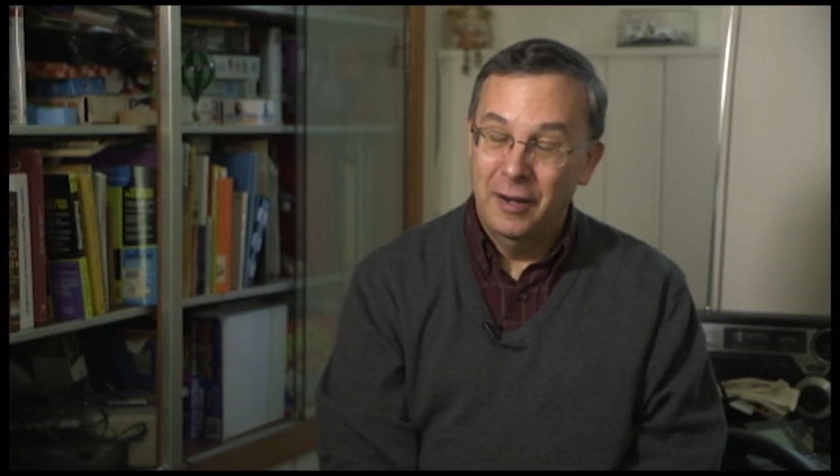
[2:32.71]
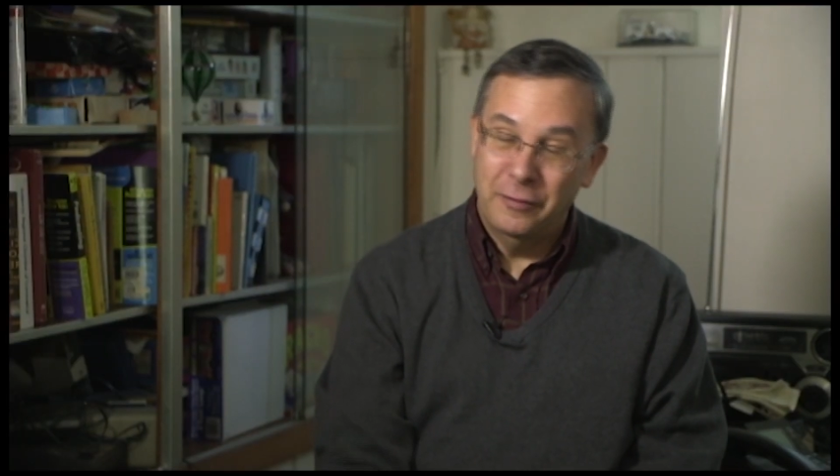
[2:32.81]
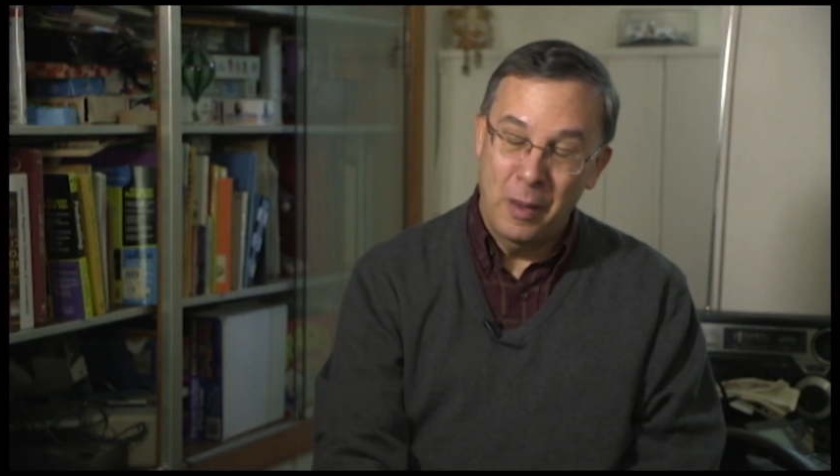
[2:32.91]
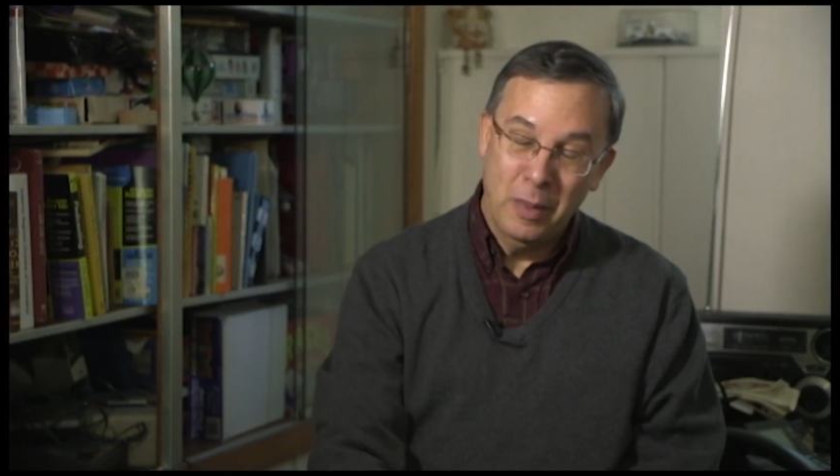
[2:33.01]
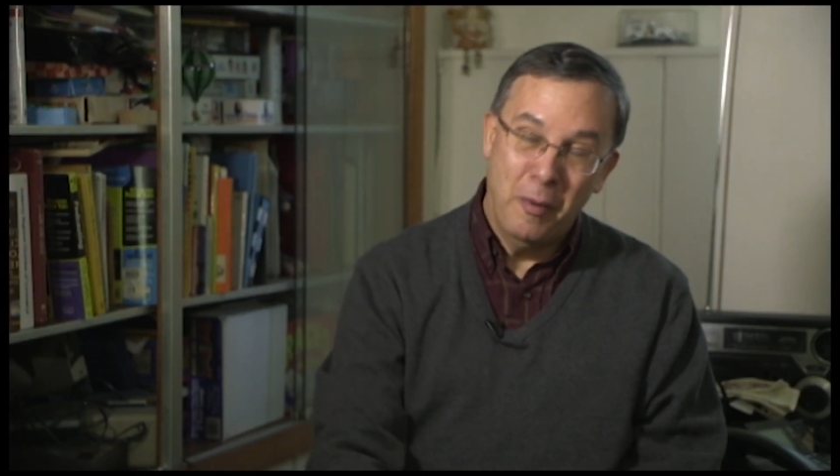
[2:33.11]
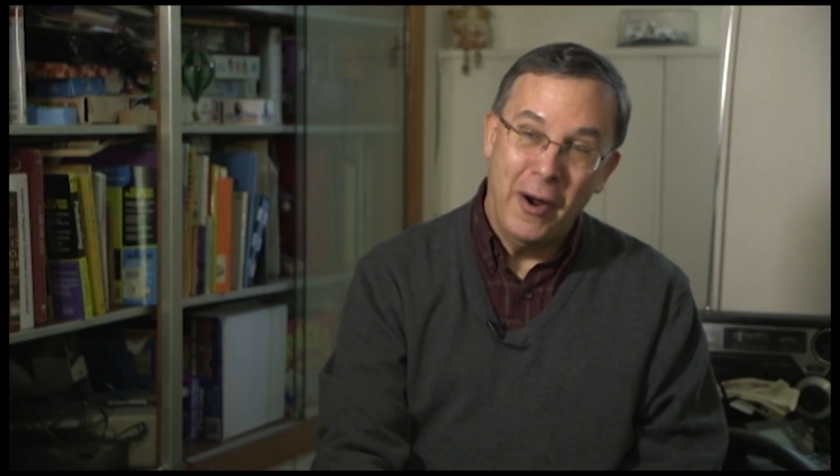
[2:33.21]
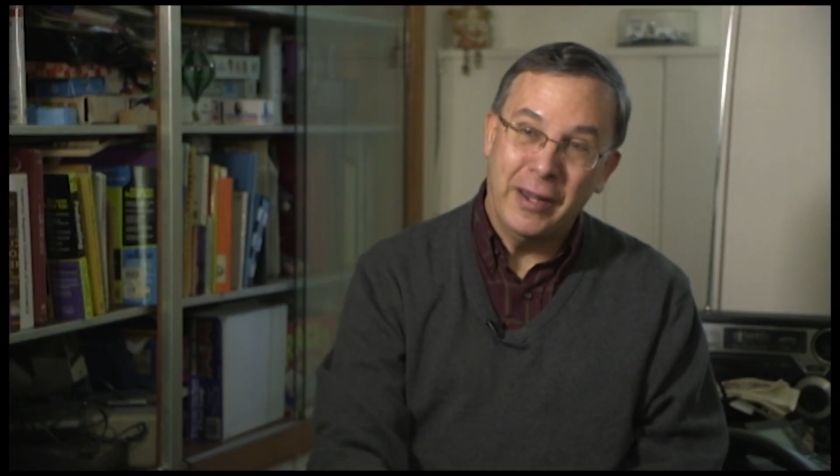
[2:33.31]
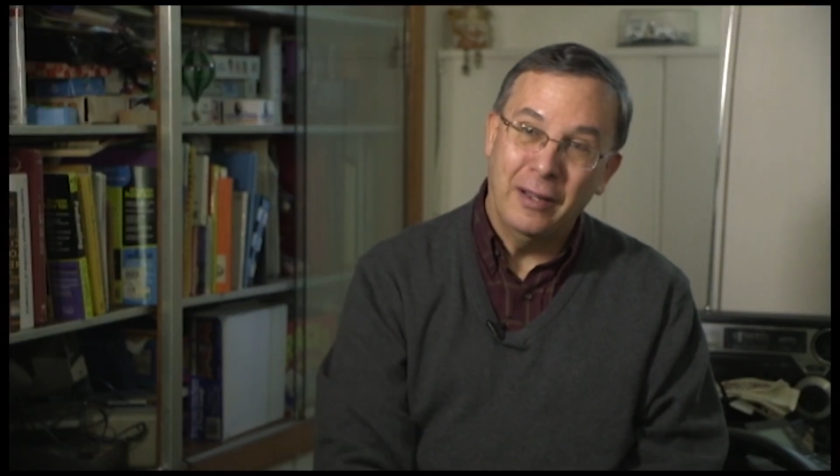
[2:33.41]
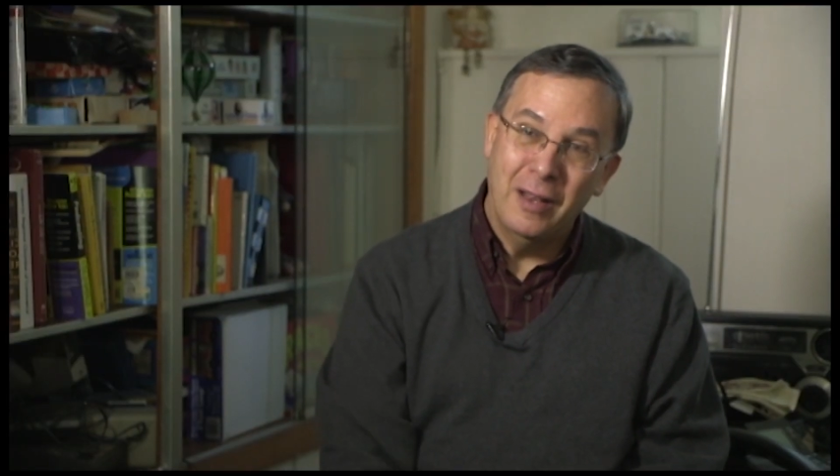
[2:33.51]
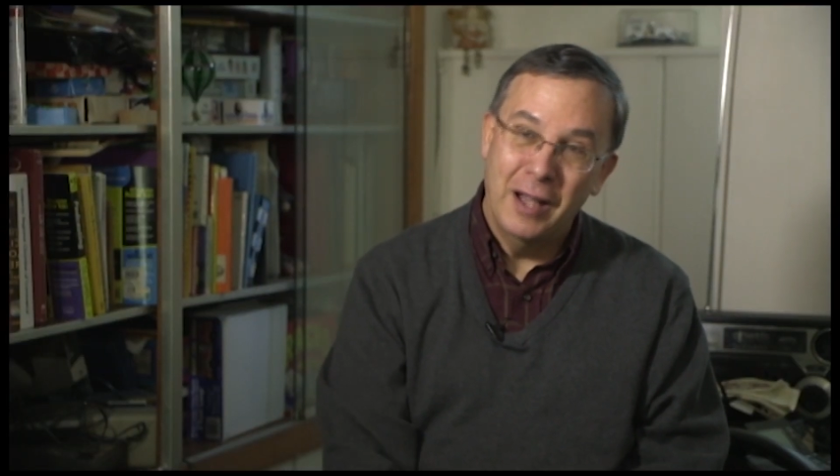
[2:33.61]
from the
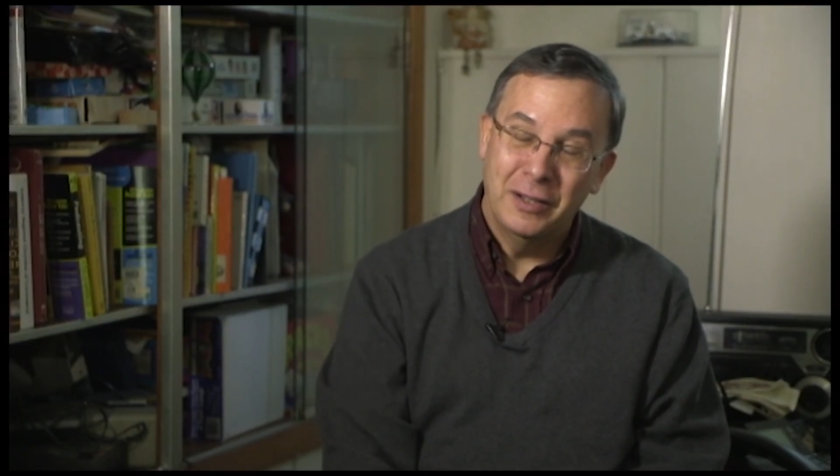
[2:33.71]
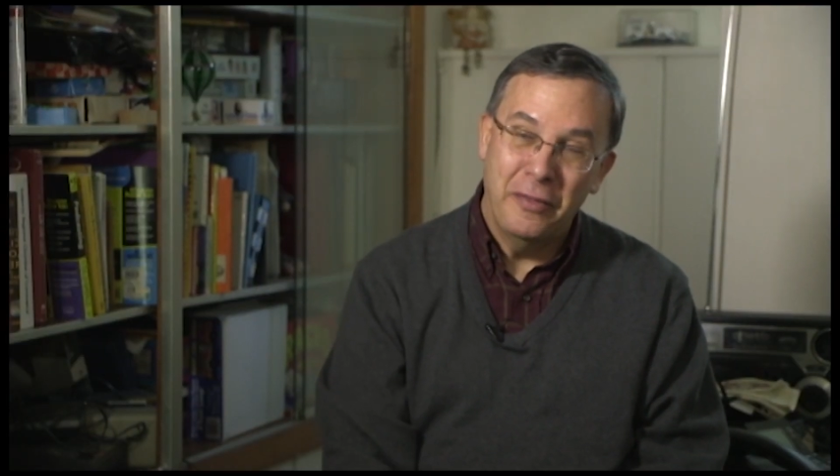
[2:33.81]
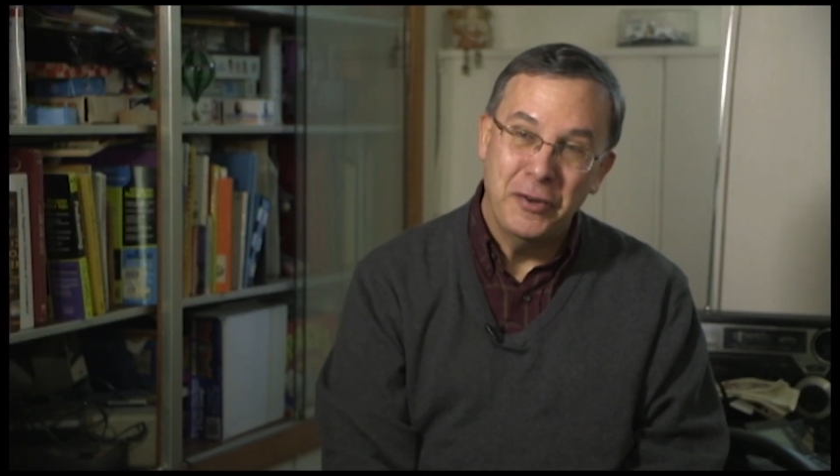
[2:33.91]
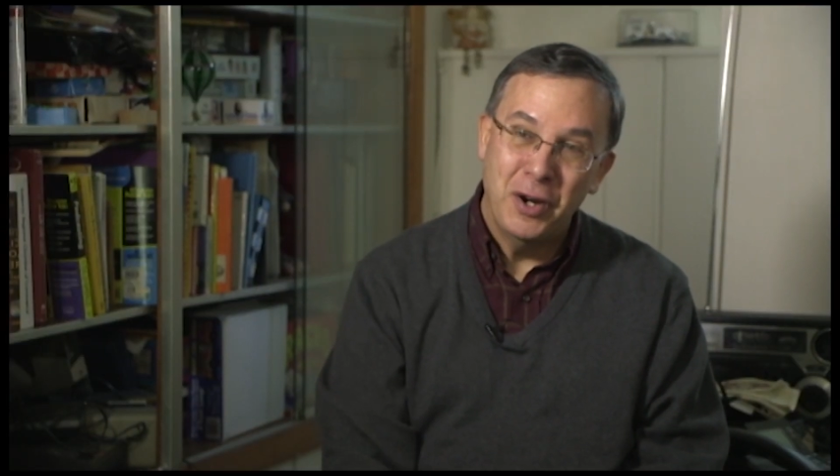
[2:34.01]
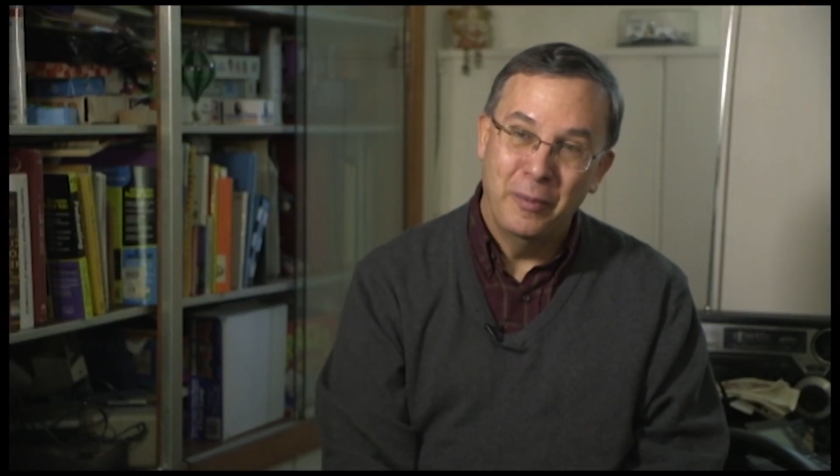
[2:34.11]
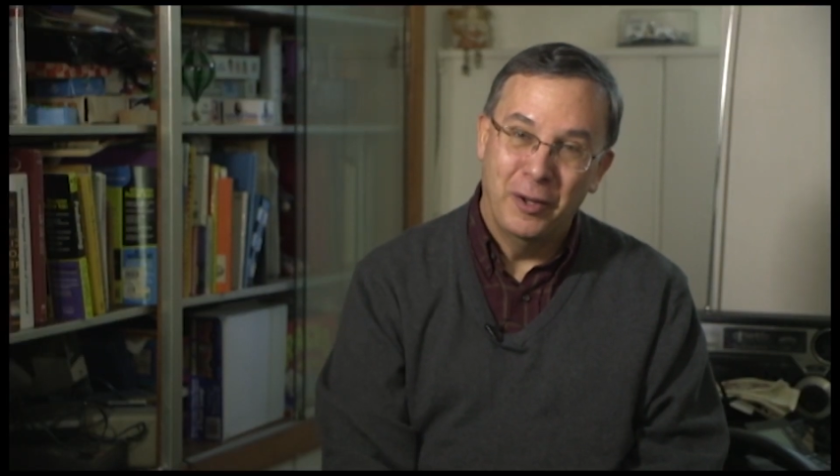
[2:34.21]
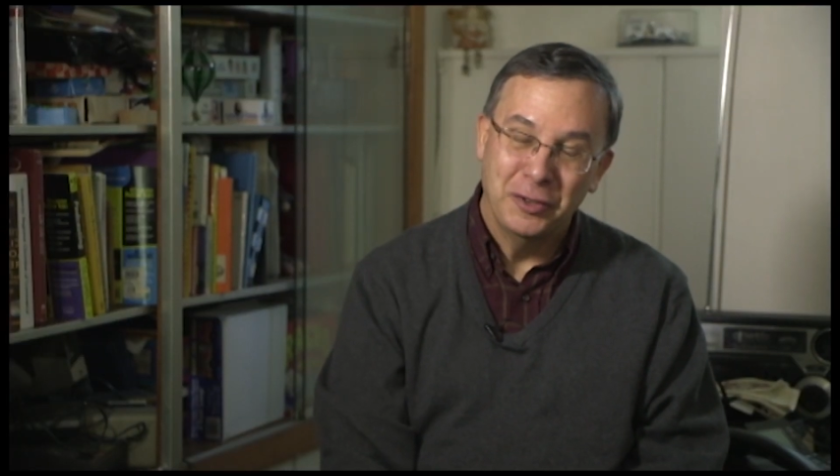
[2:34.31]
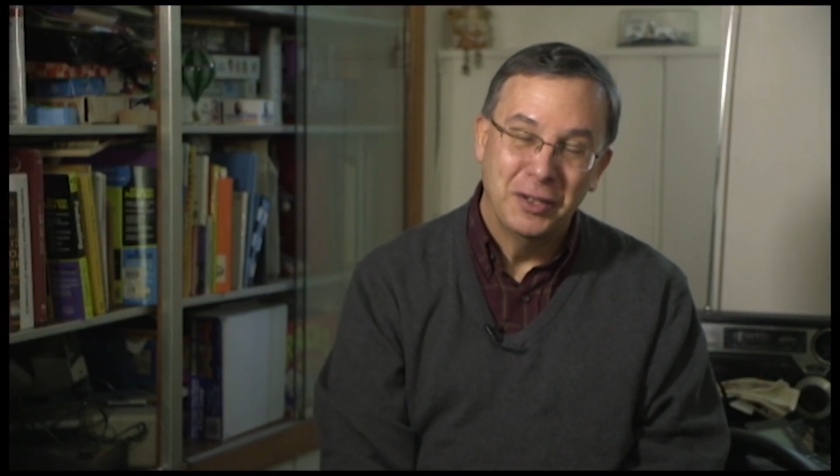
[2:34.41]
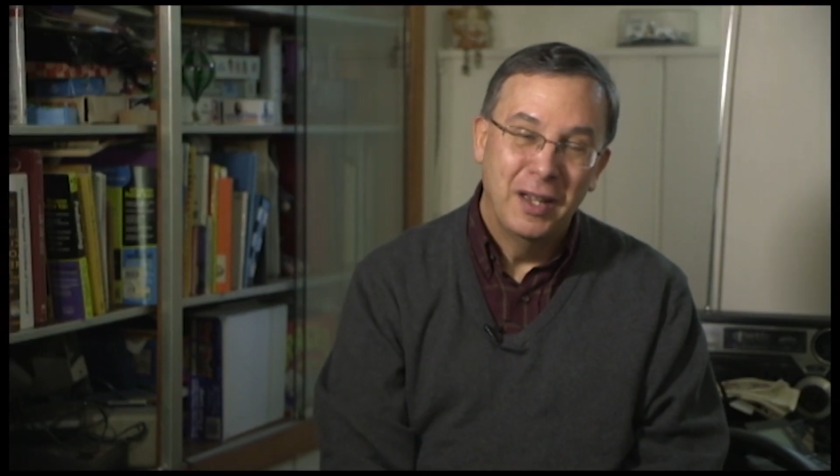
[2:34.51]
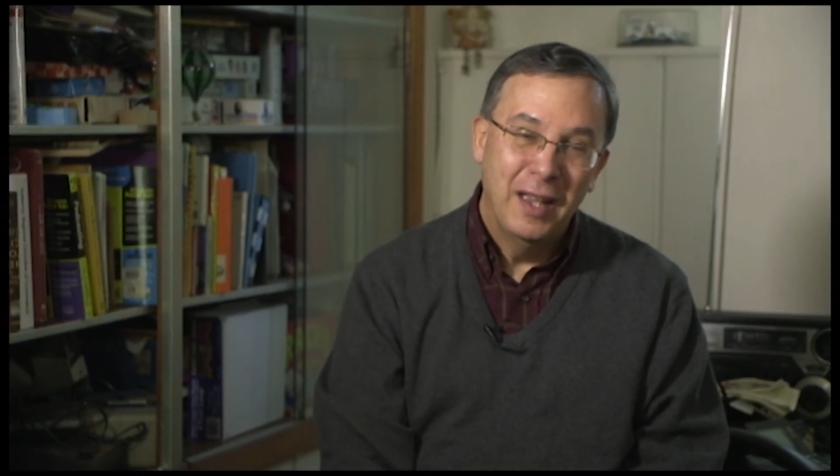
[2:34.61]
parking lot to the
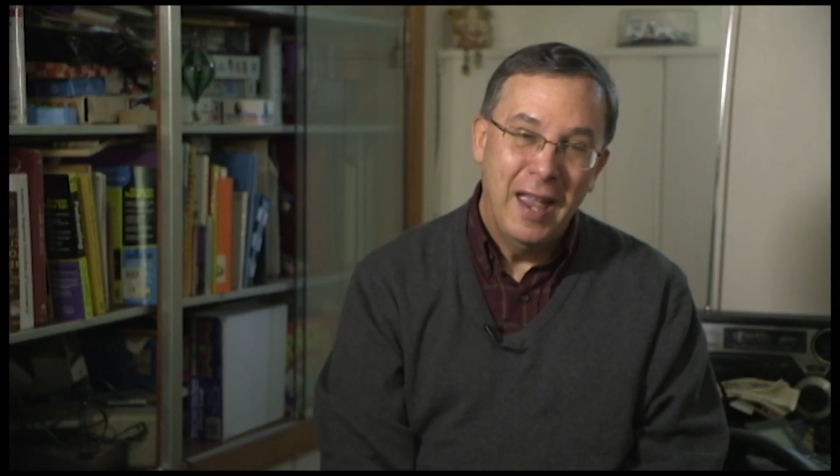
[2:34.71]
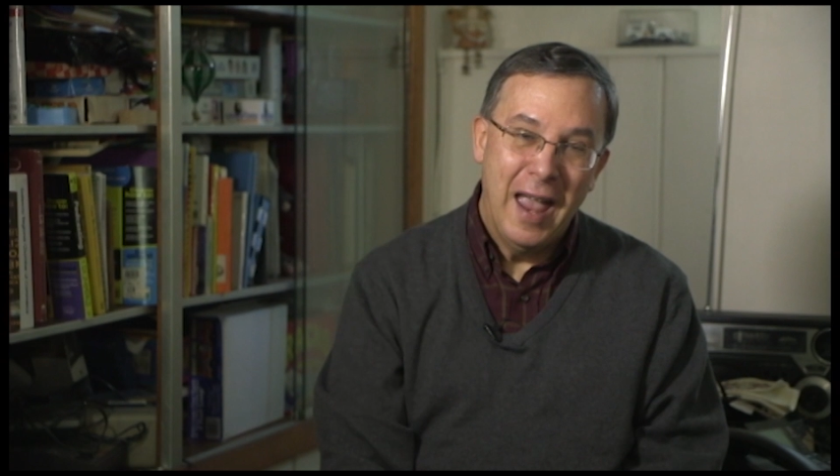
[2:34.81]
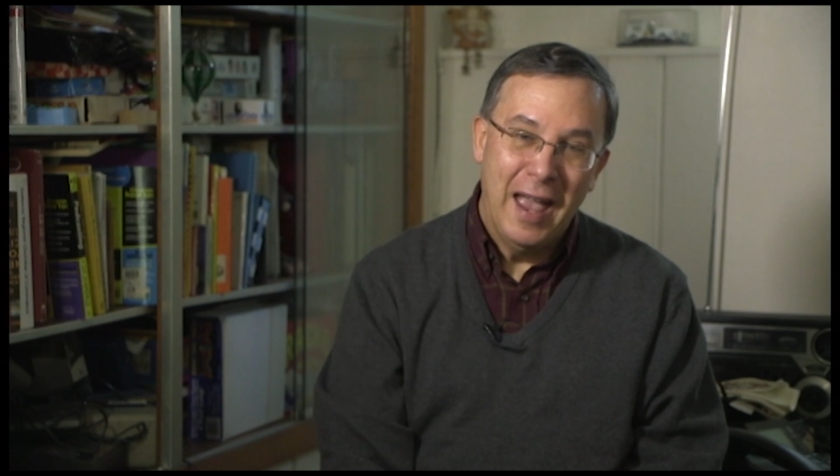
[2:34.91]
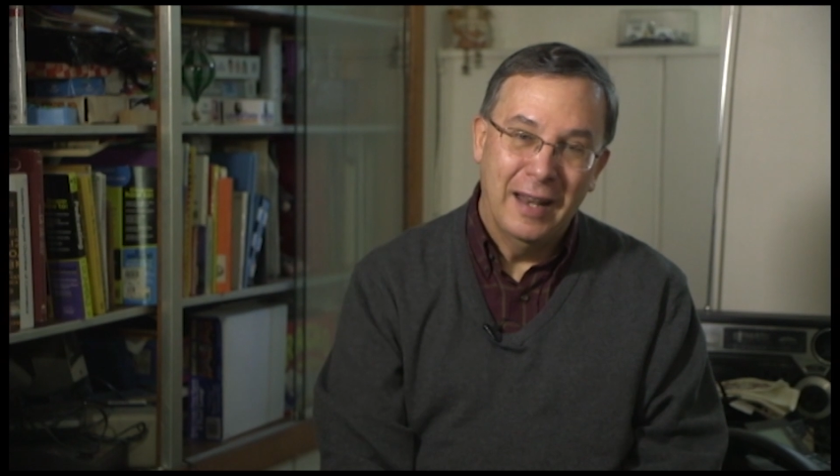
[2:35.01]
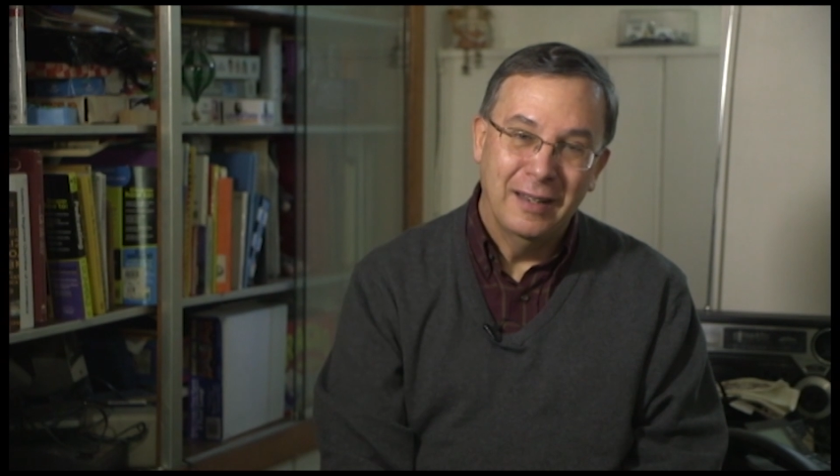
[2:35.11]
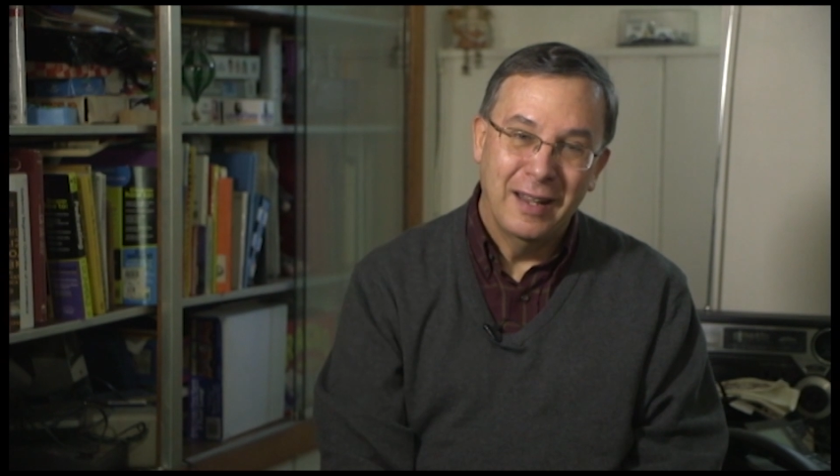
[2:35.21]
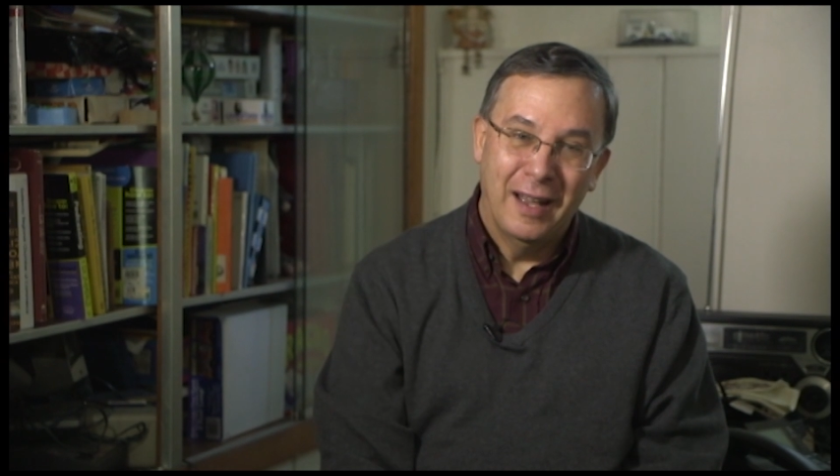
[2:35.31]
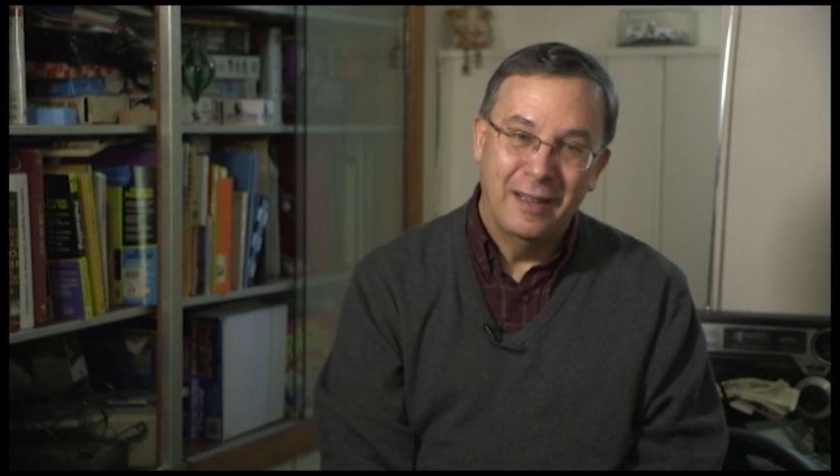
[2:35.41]
terminals, and